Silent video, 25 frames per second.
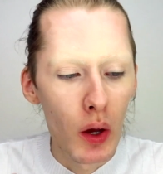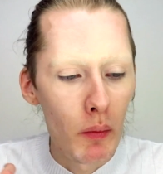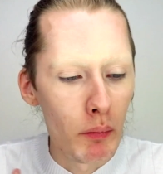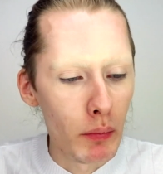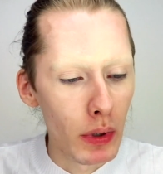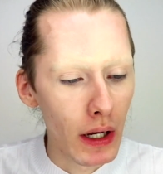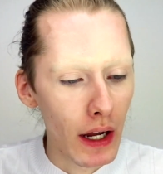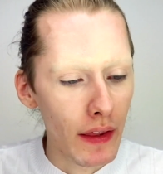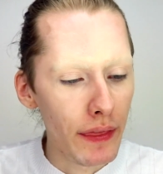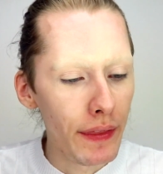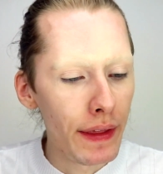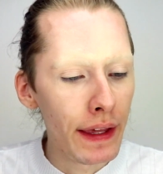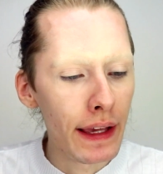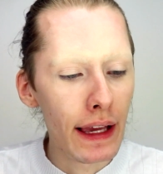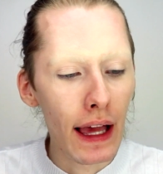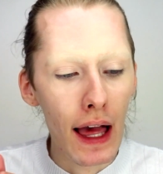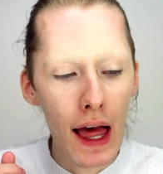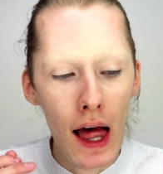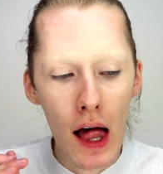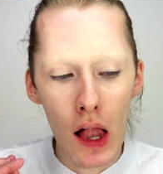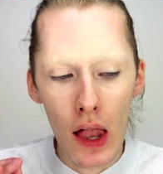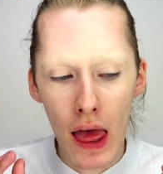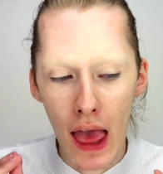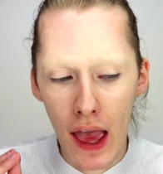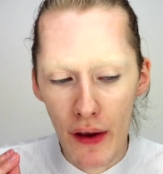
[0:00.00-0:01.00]
but I think
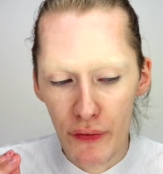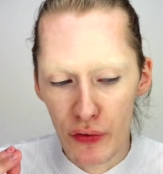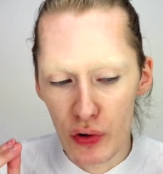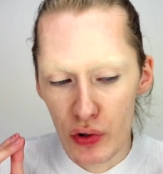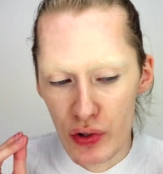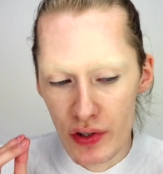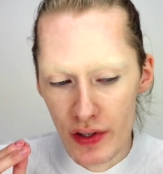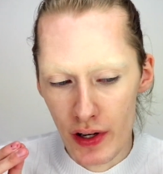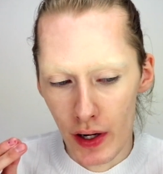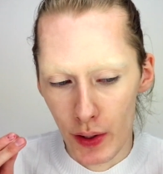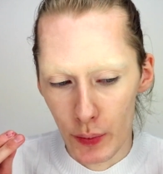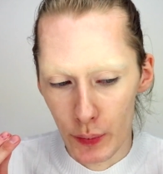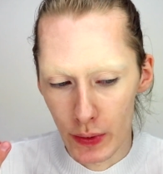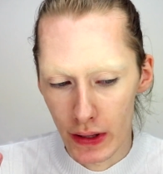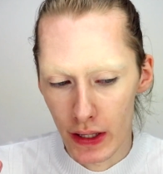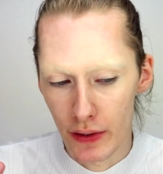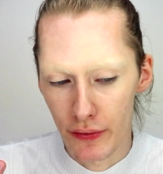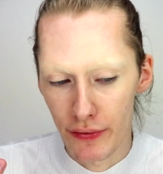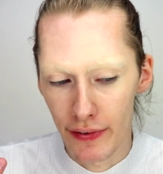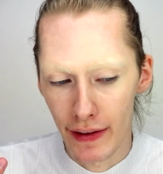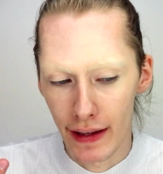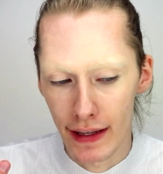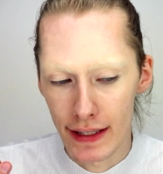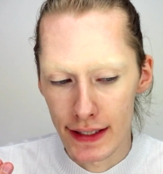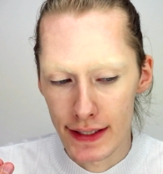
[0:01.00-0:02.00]
I'll have to start with the
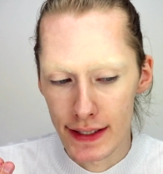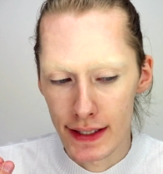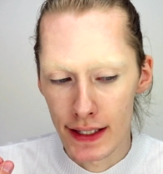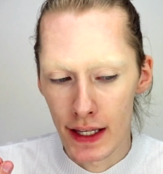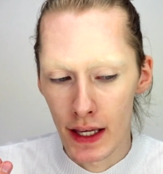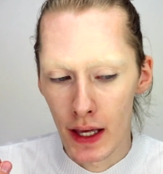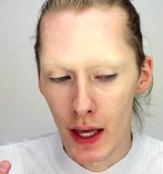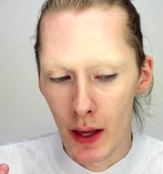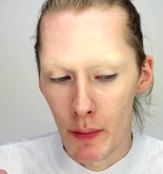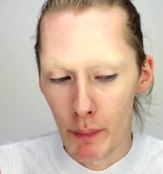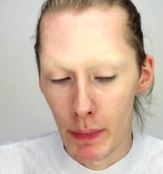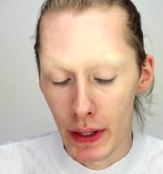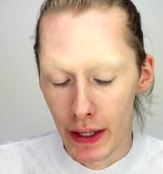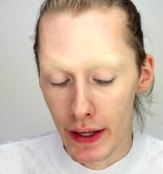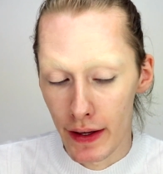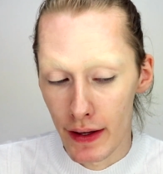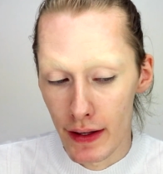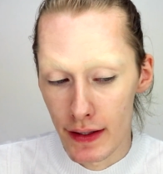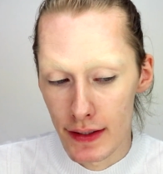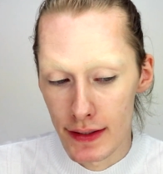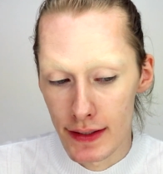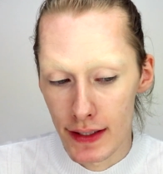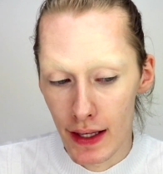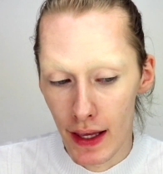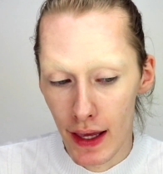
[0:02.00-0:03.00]
face
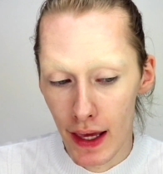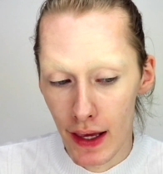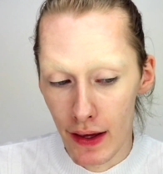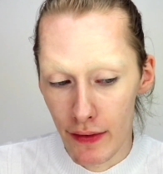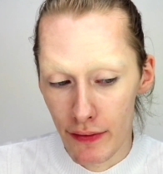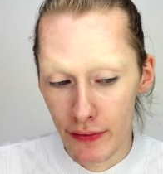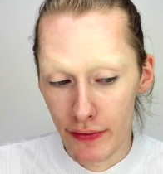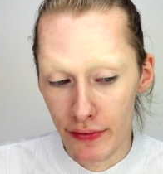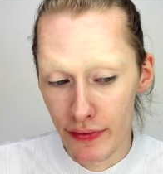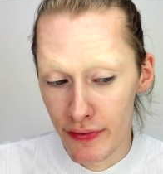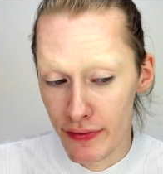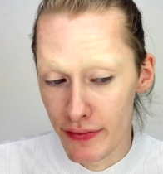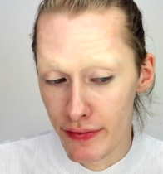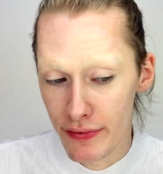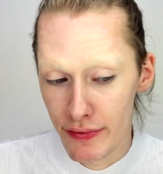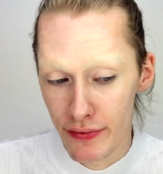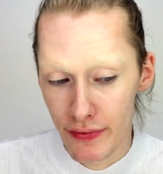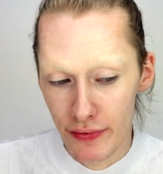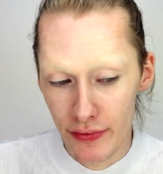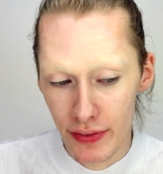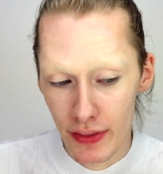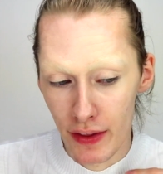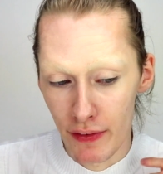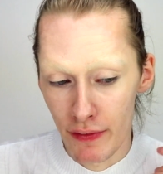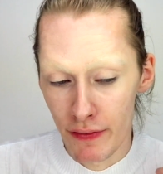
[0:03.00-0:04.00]
because
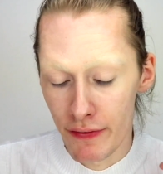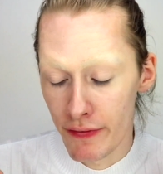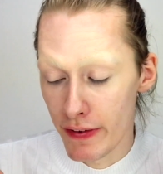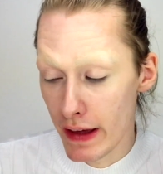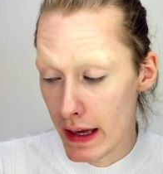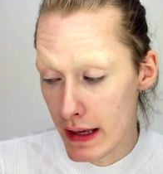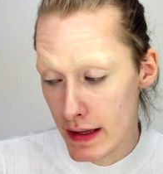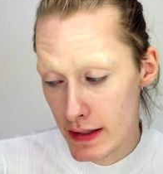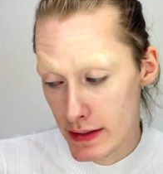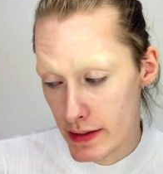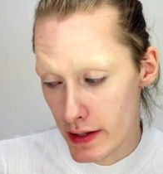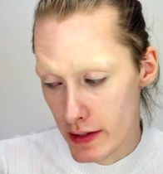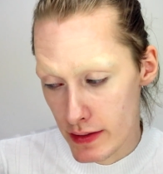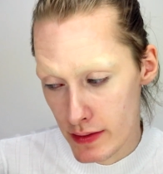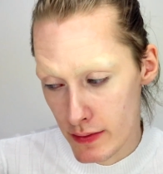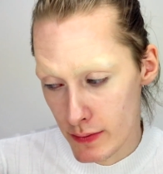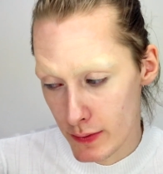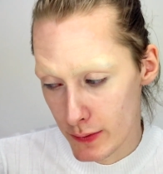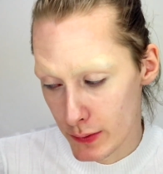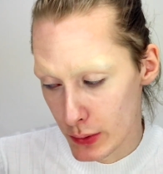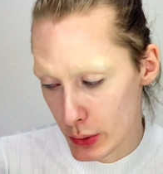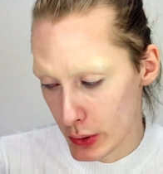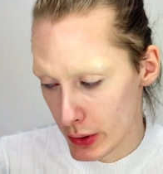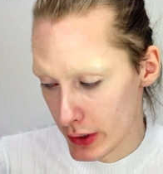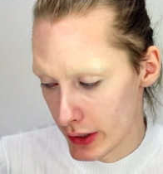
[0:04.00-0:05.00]
if the face doesn't
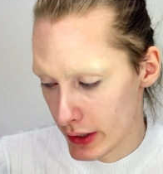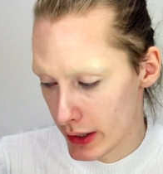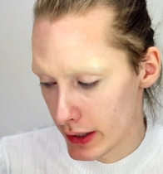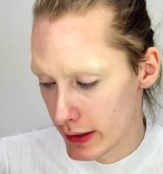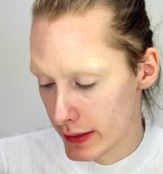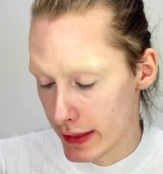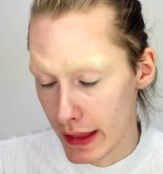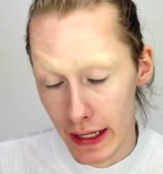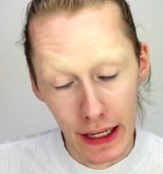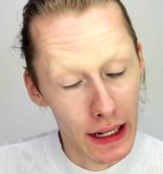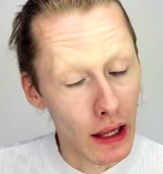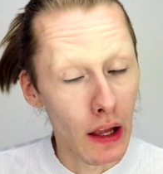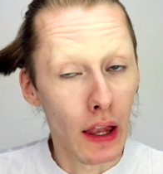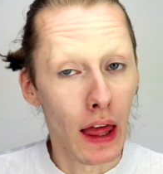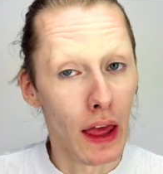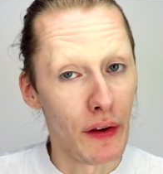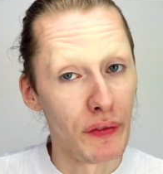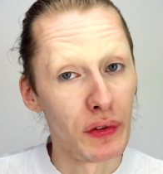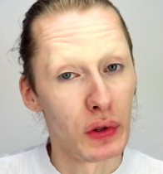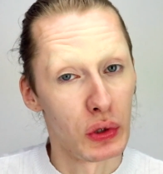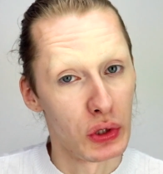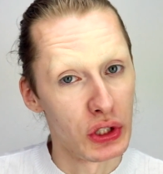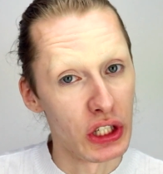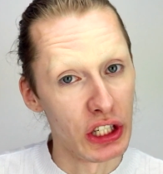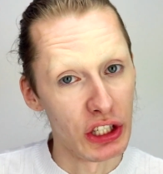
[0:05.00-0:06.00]
work, then I'll
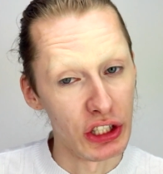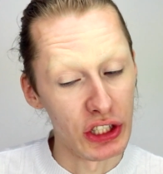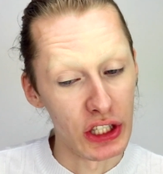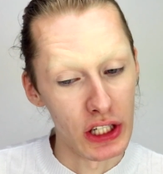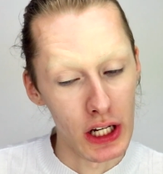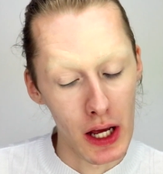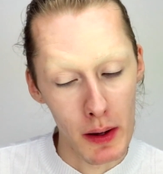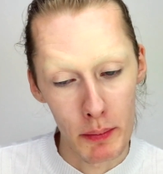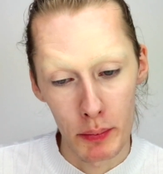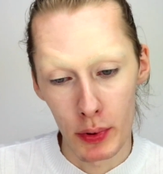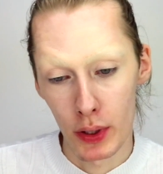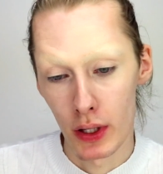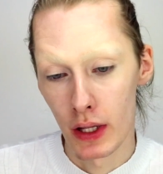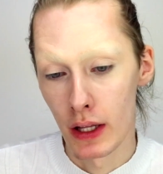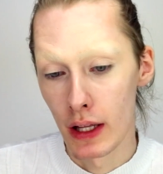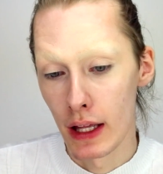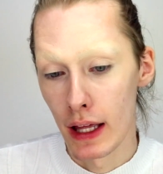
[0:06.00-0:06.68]
have to change it up.